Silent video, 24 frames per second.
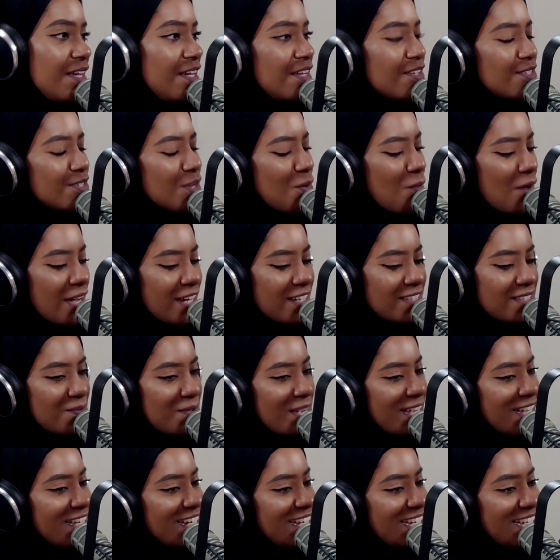So I wanted
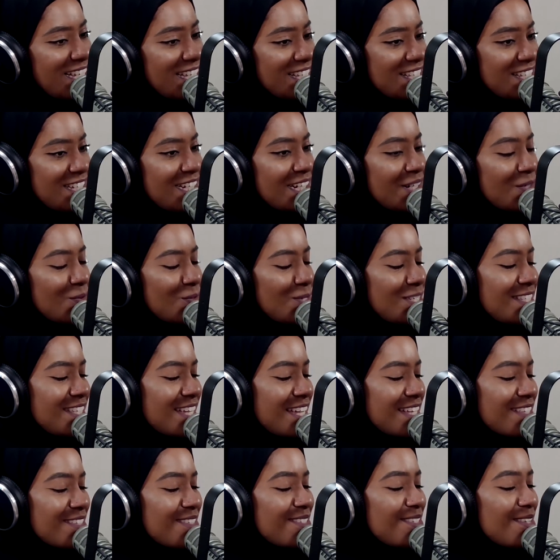to make it easier. We
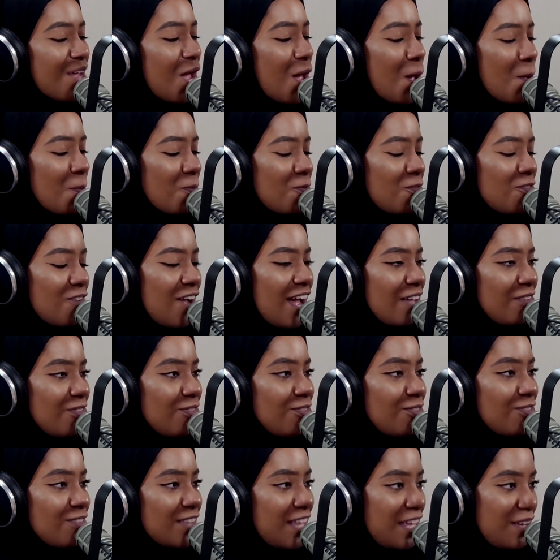said top five
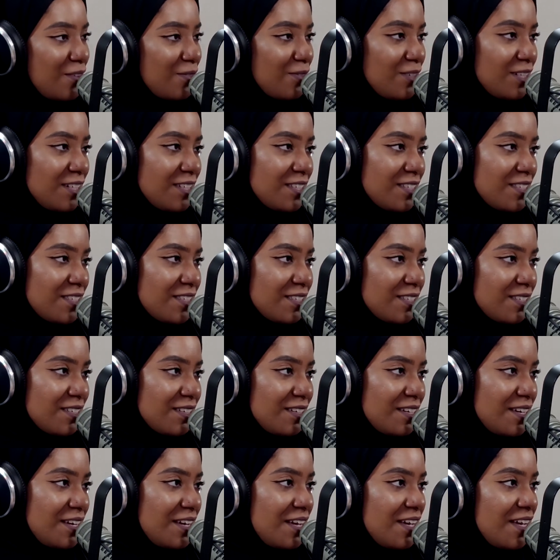flavors
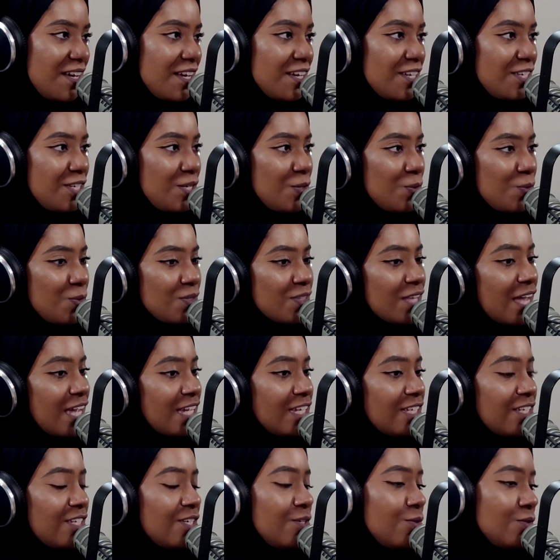you would
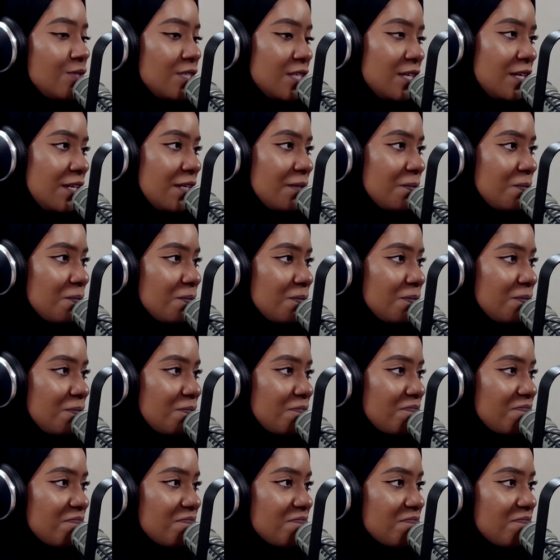like using.
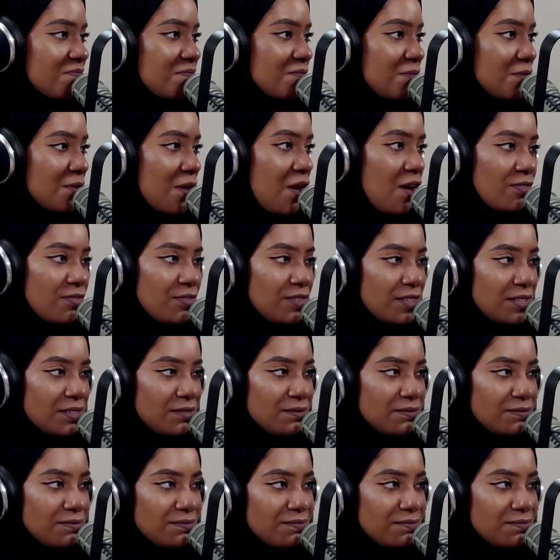Often.